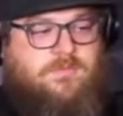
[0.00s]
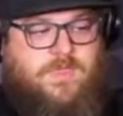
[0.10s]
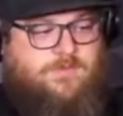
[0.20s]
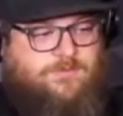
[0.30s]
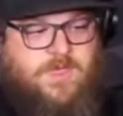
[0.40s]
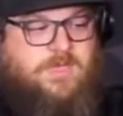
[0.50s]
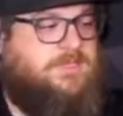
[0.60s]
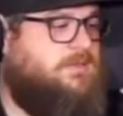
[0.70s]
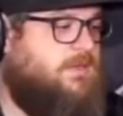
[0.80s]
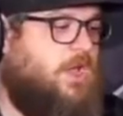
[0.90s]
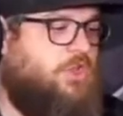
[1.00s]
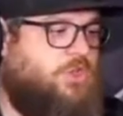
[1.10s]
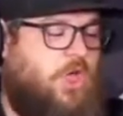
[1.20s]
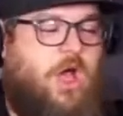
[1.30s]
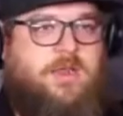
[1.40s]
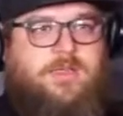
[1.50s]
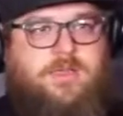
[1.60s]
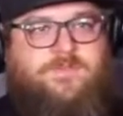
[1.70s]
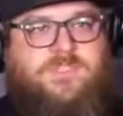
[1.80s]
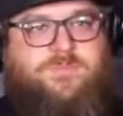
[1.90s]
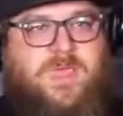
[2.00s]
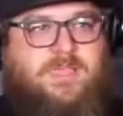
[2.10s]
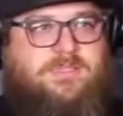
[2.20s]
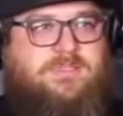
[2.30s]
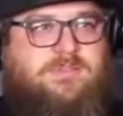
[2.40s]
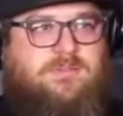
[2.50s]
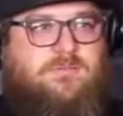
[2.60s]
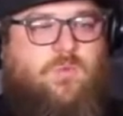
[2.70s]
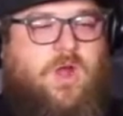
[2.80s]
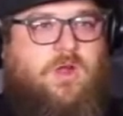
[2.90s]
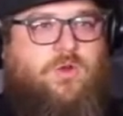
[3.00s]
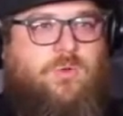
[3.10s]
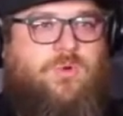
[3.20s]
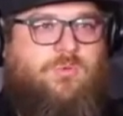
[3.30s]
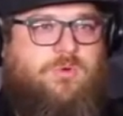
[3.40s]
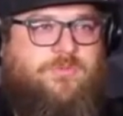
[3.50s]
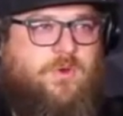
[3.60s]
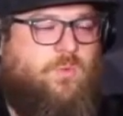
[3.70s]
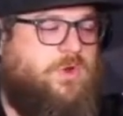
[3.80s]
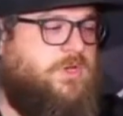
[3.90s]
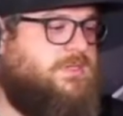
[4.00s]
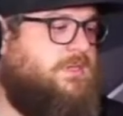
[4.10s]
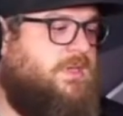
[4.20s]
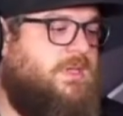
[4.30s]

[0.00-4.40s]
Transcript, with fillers: they fit a lot of the space where a normal woofer wouldn't.